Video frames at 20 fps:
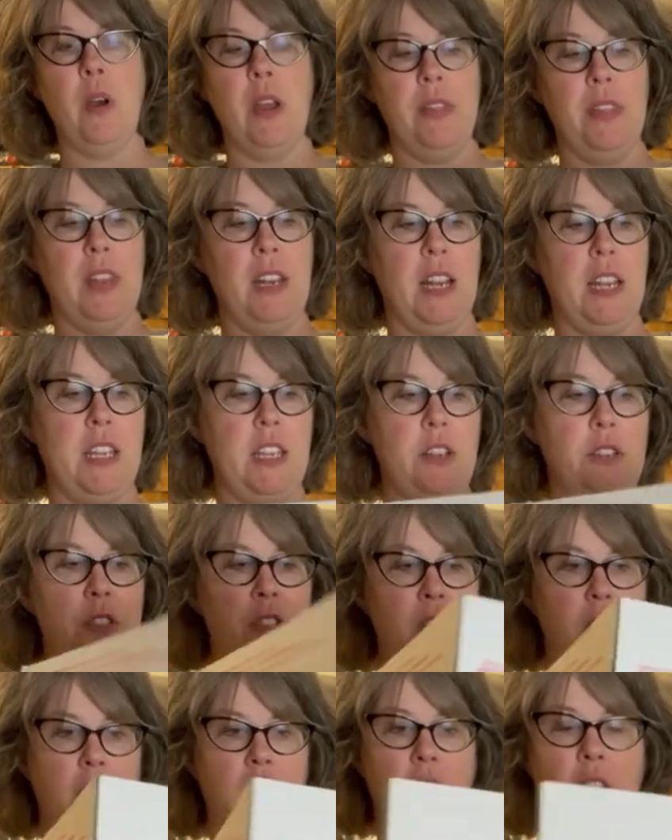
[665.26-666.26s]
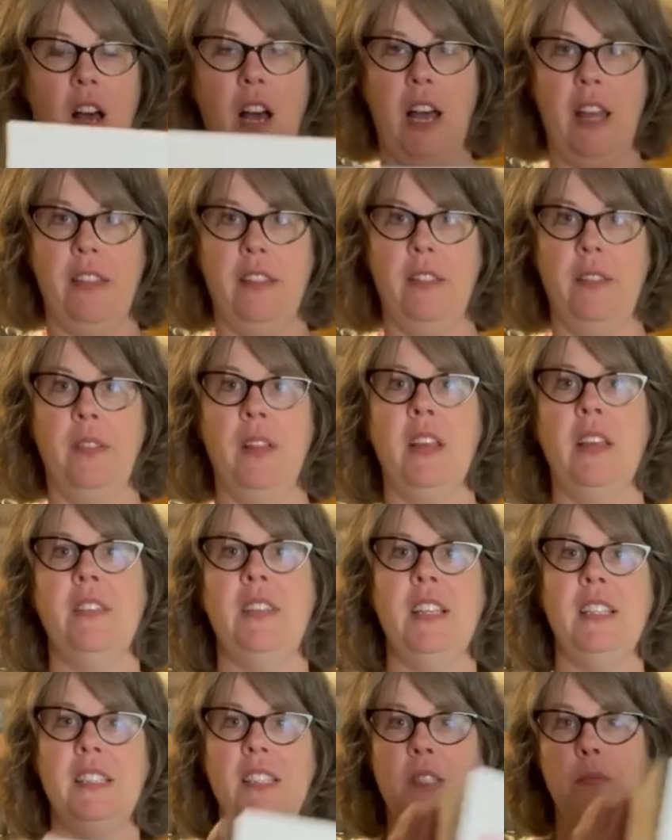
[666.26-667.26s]
one that I use a lot,
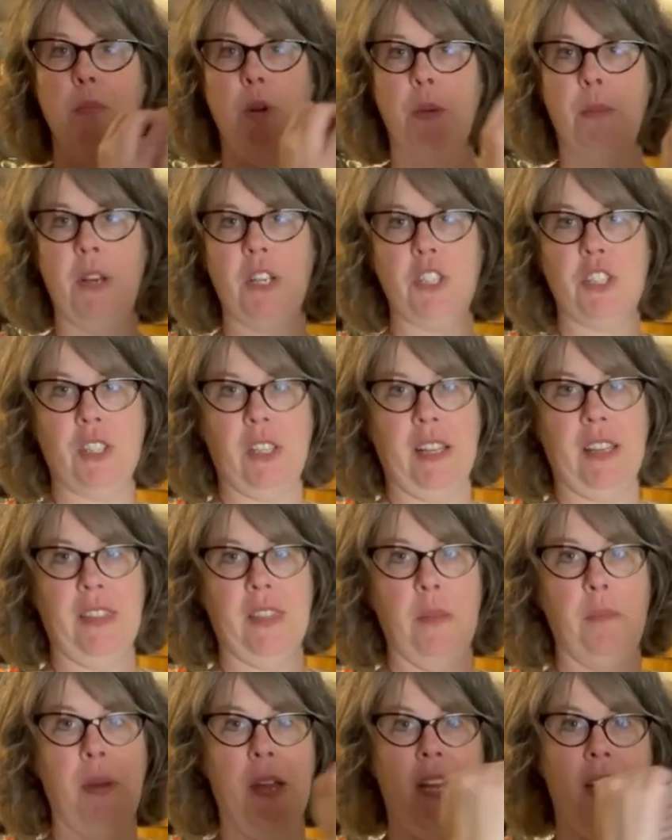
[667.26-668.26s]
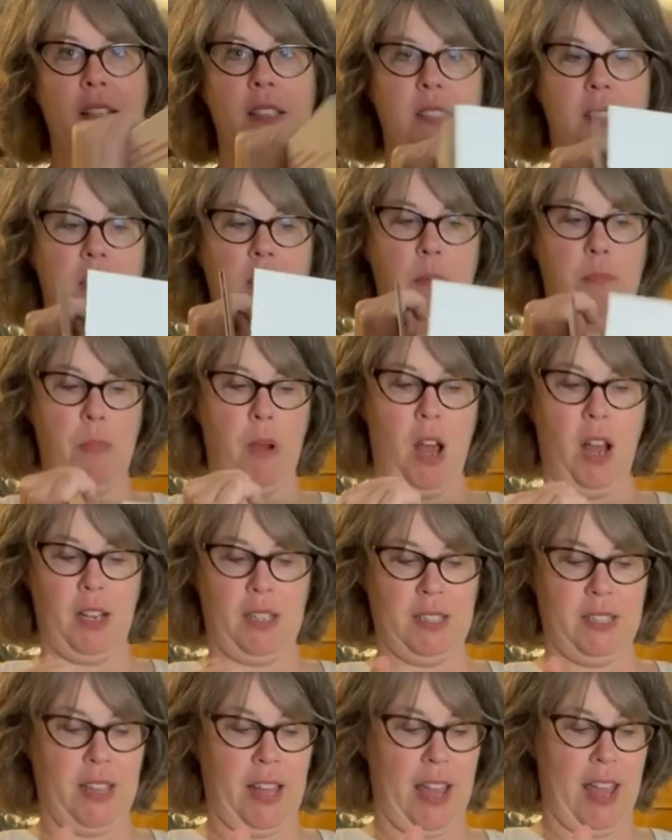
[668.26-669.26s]
this is pretty much like the biggest
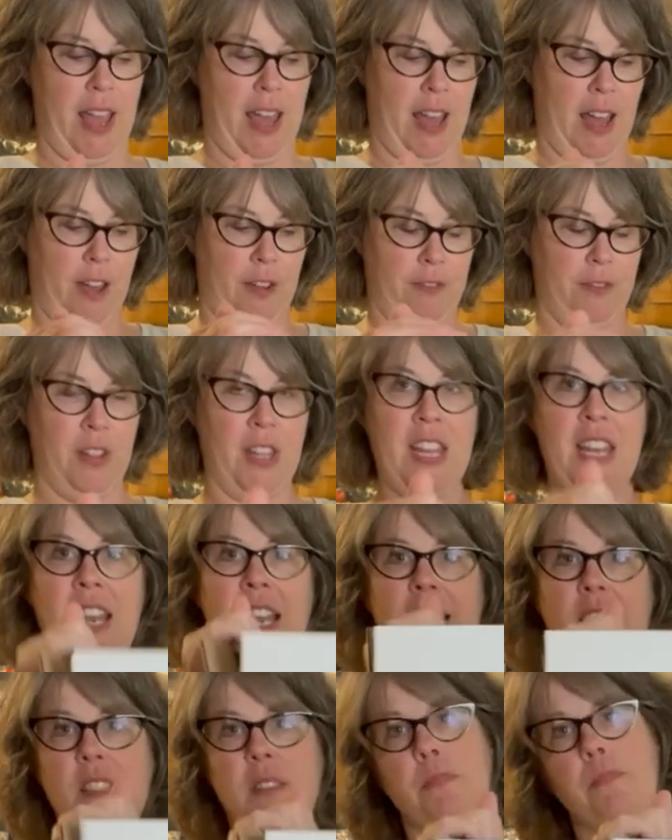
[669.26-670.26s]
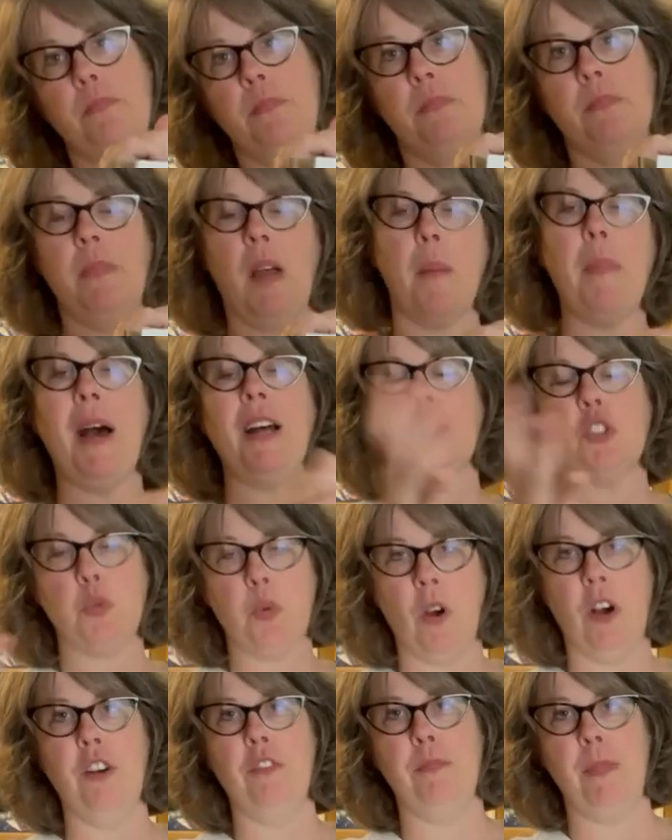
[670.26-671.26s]
box they have. It's about
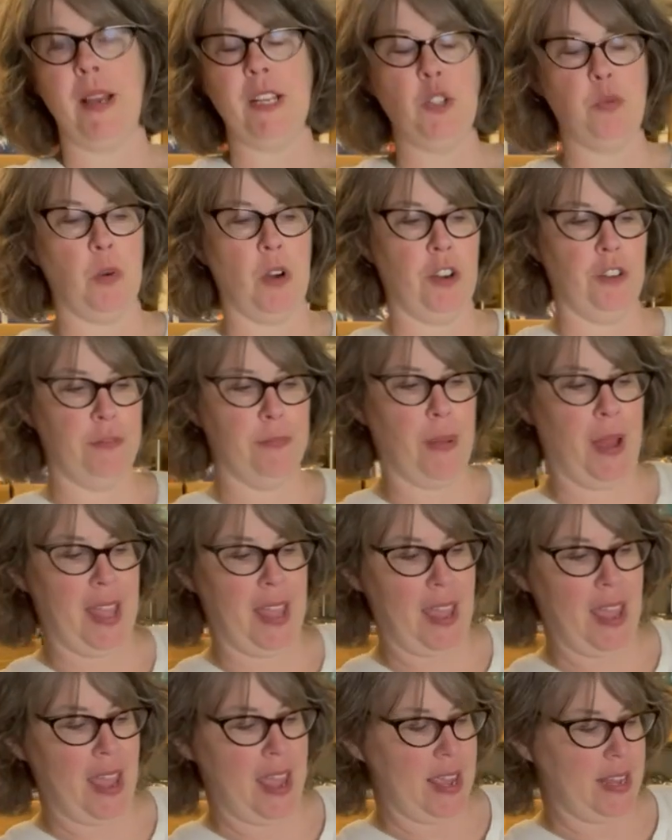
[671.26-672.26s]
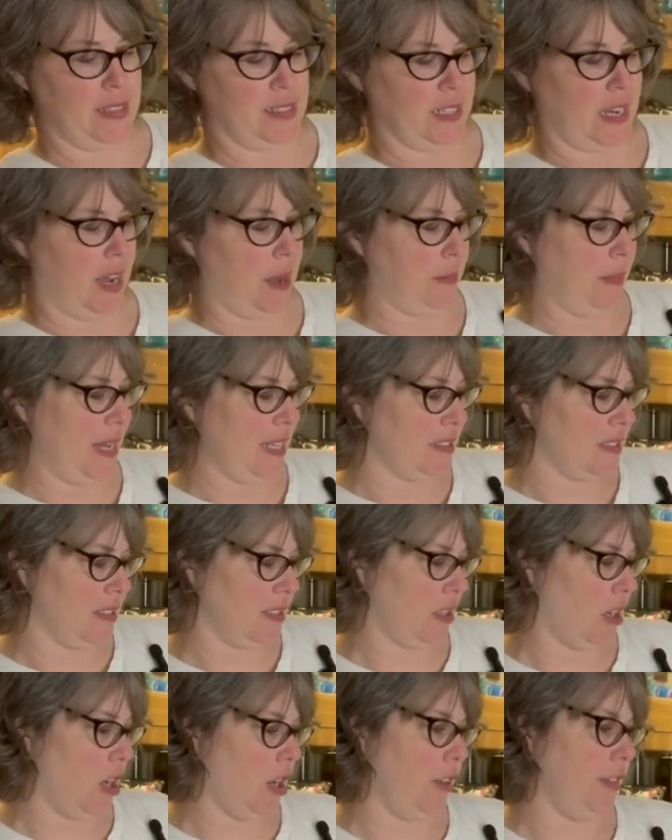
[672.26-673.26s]
12 by 12 by 8. Um, it's
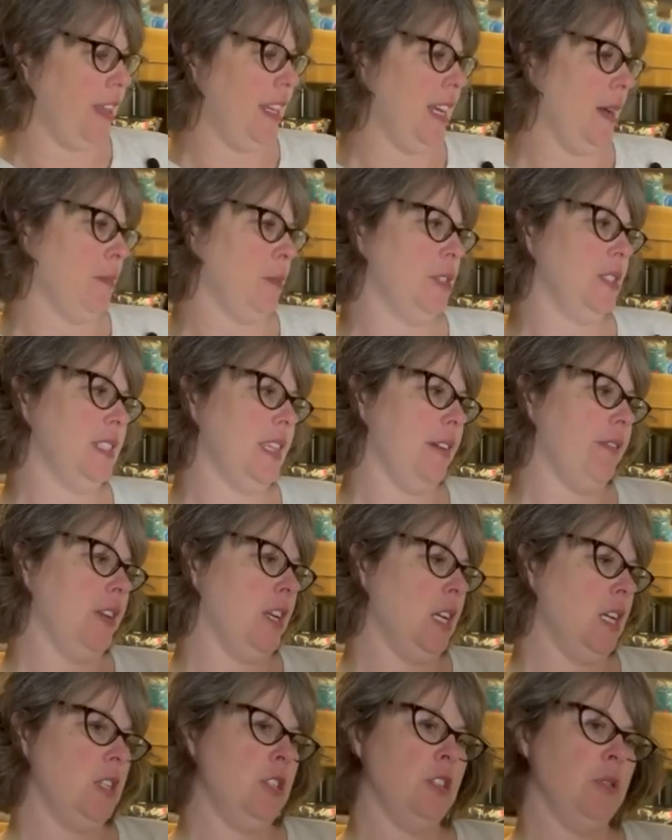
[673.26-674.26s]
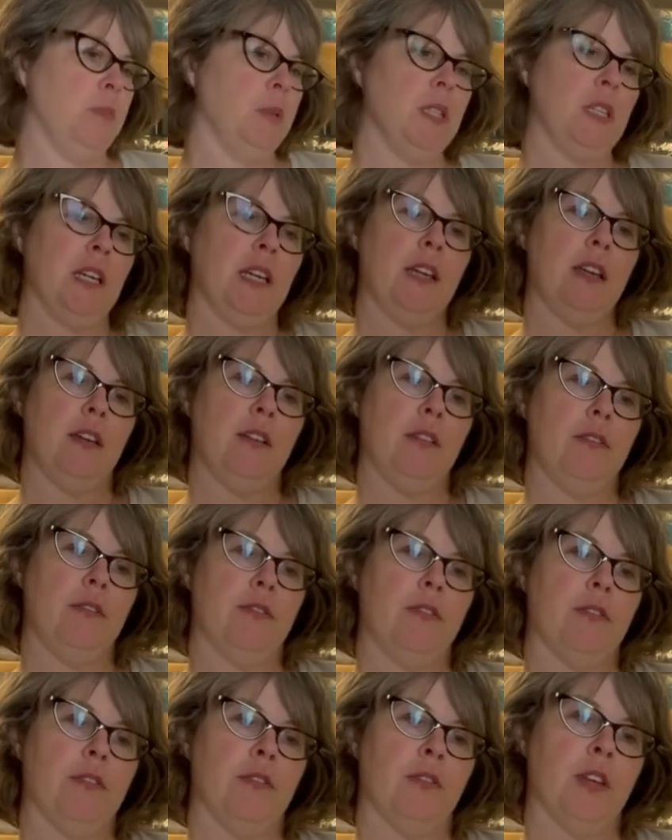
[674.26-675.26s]
called the number 7, I do believe
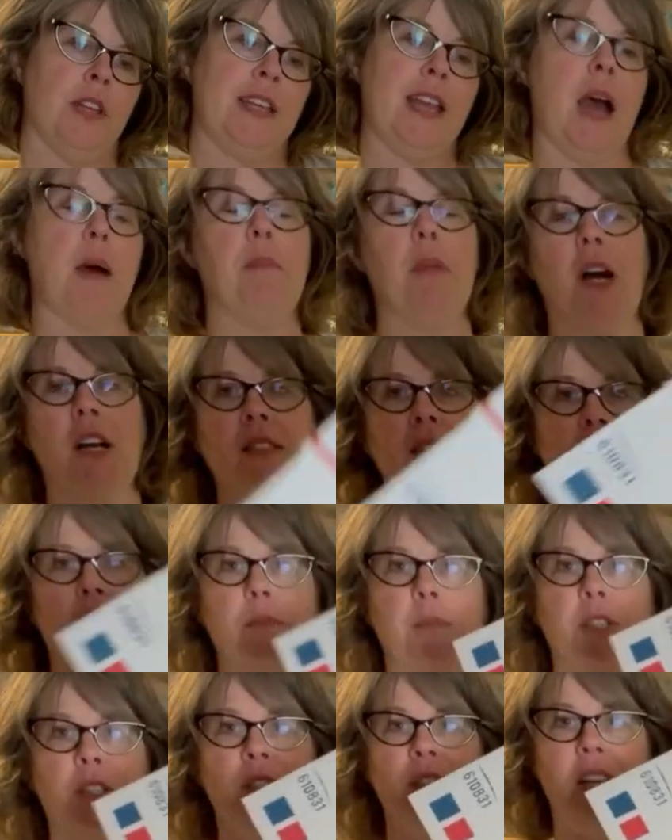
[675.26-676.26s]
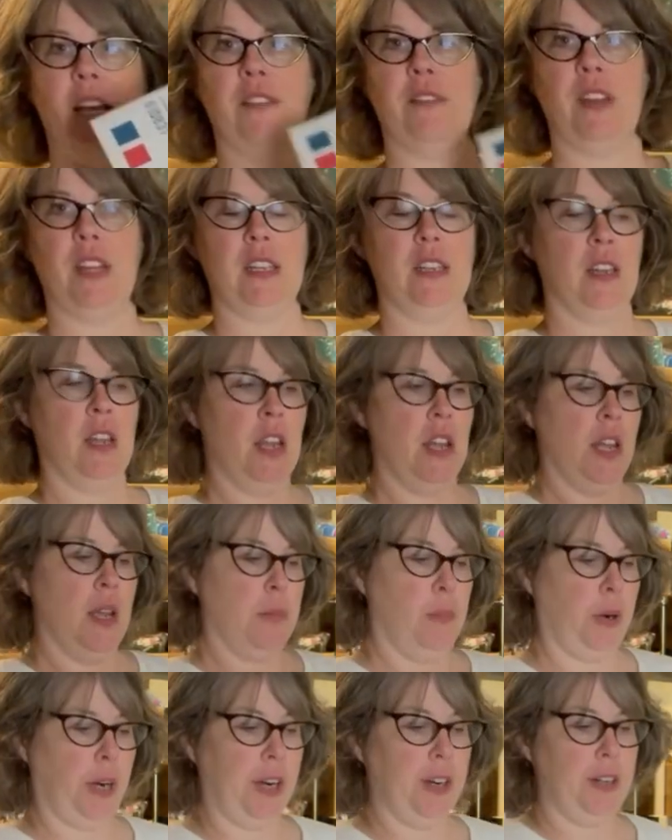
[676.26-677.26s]
yeah, box number seven,
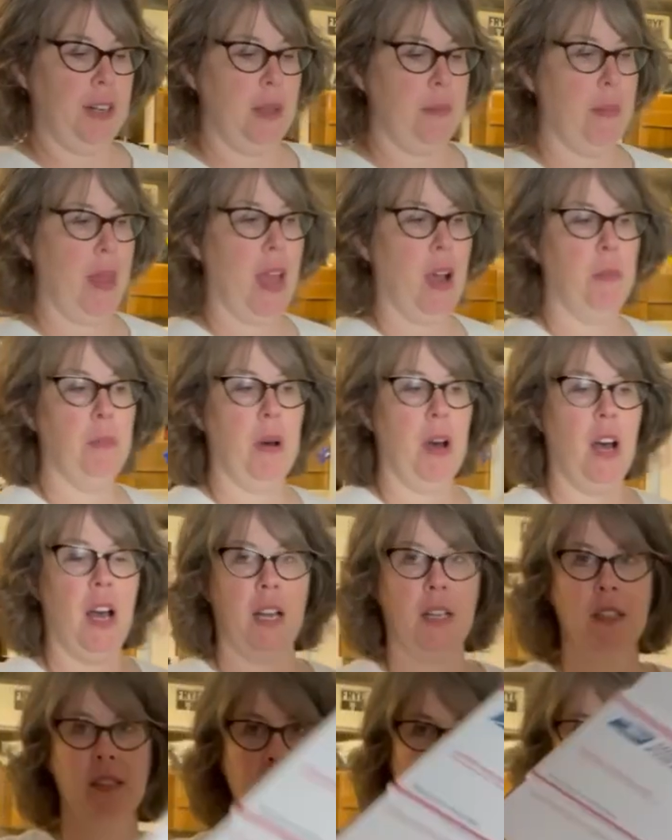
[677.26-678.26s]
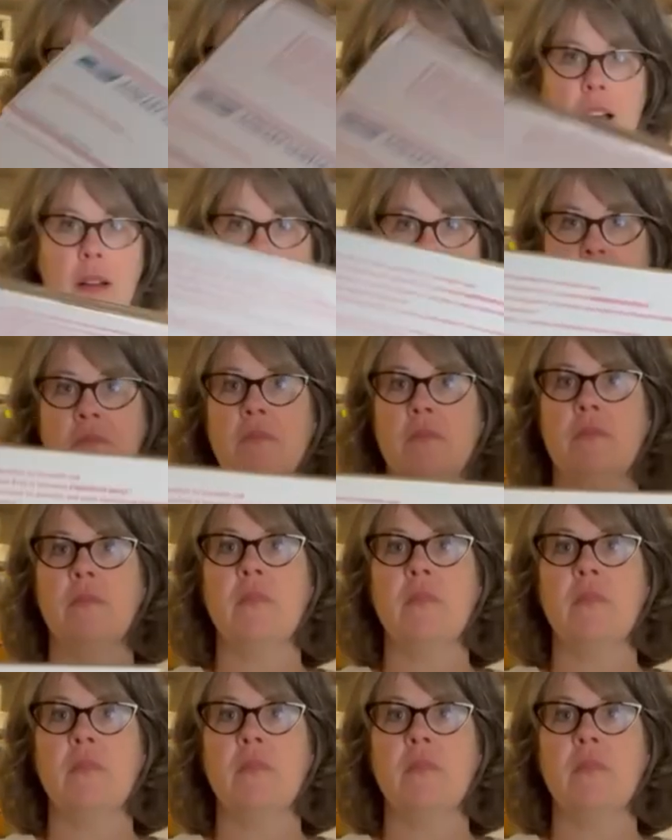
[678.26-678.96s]
priority mailbox. Um,